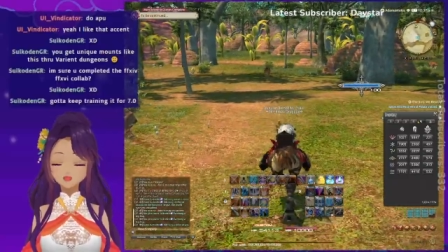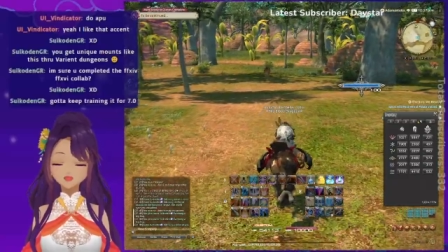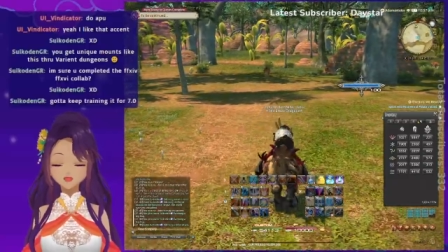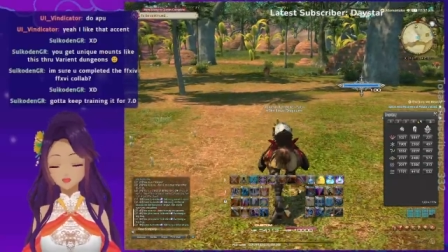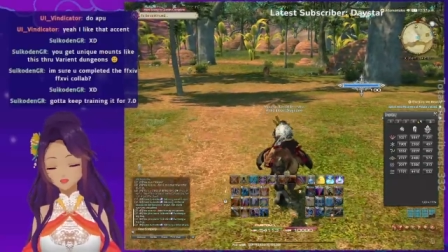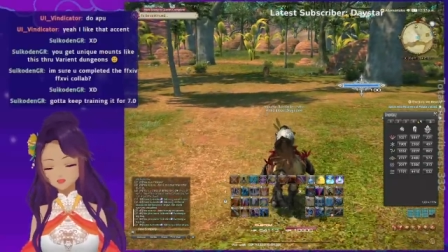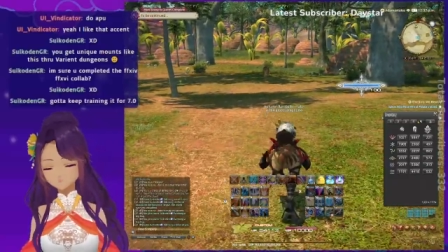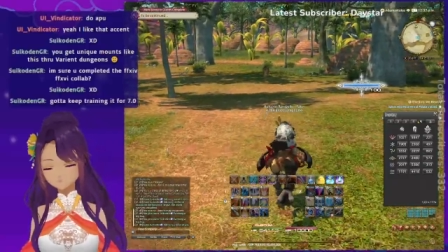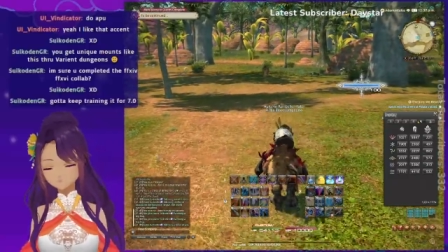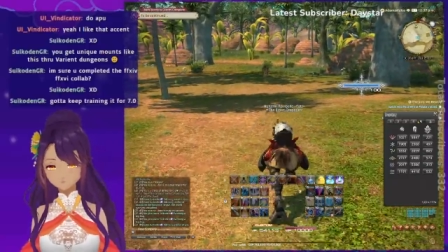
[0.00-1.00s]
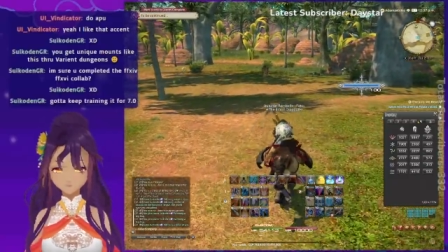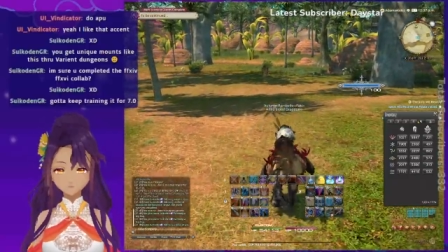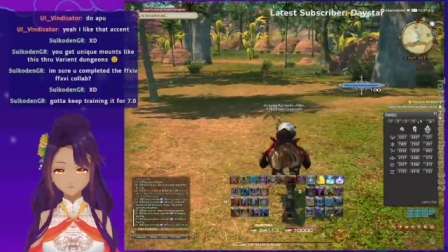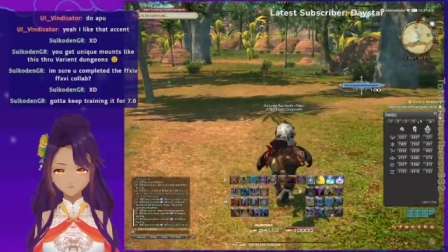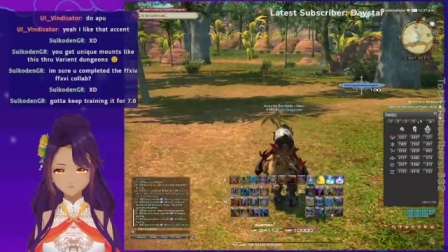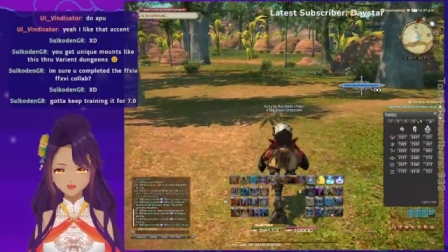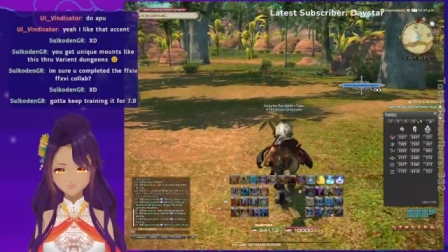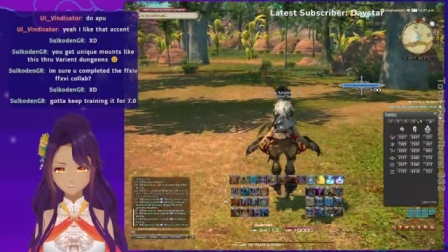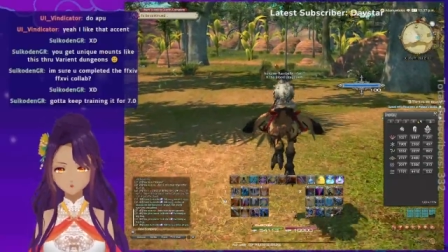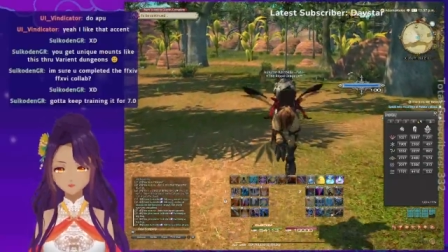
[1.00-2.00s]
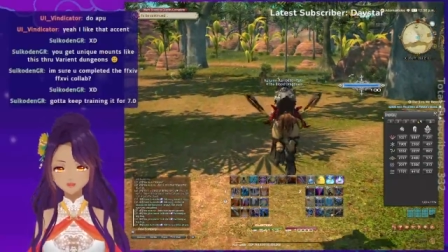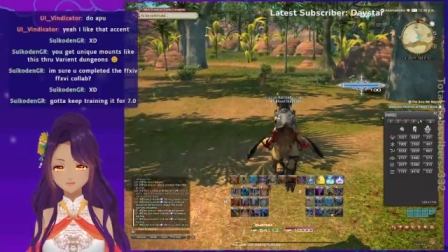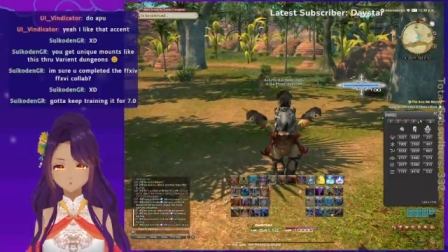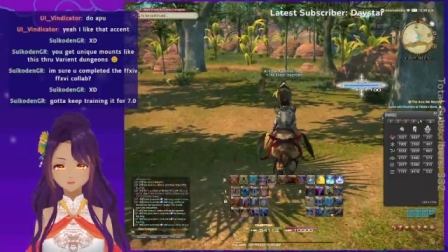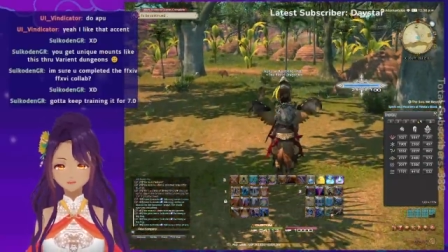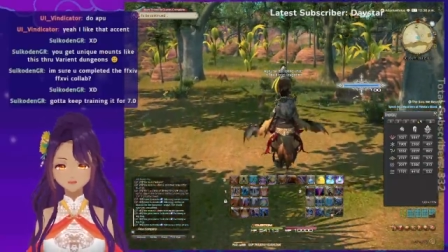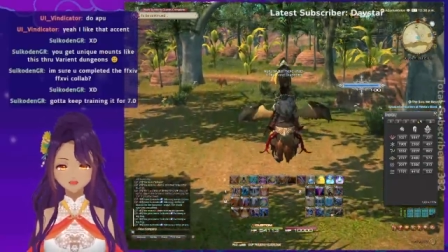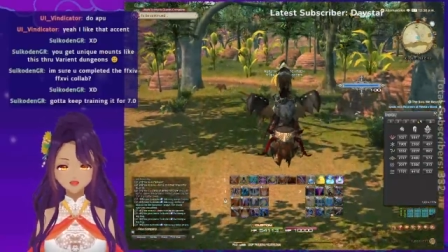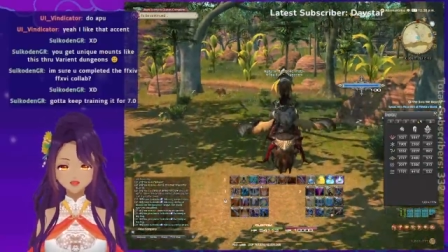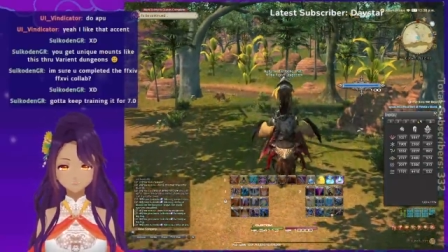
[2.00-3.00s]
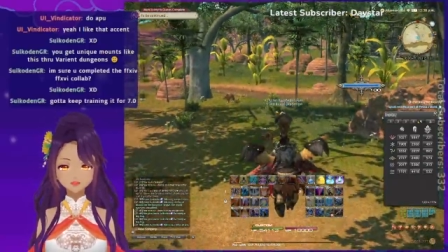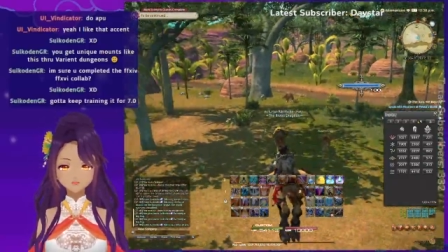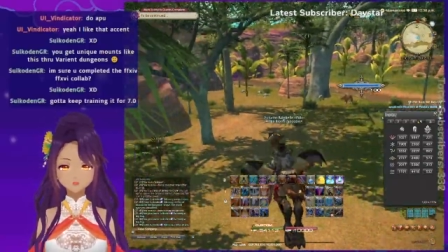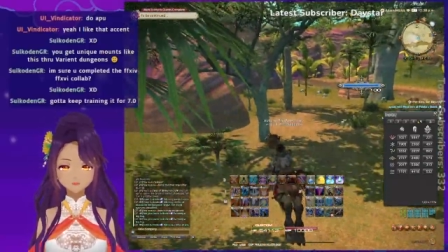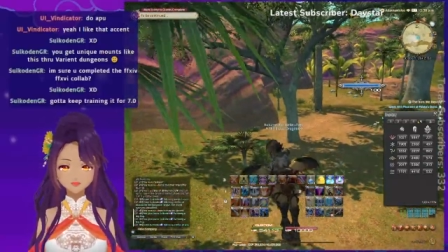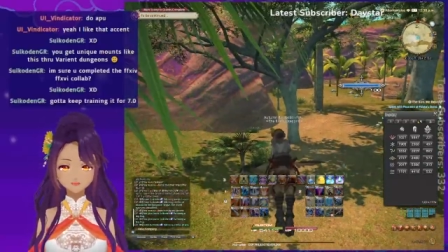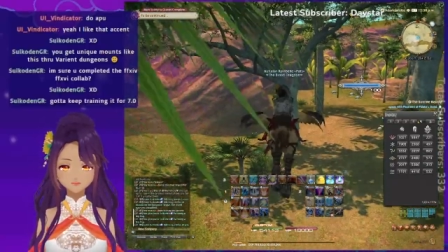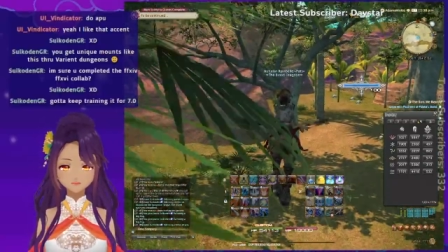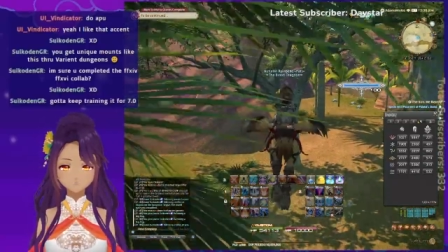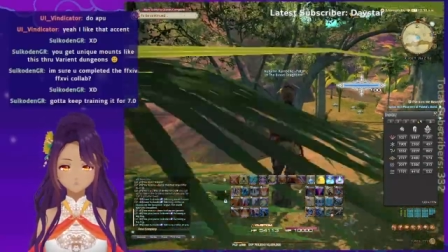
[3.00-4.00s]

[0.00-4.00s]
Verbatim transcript: like I said, I want to do more Aglaia stuff and more other,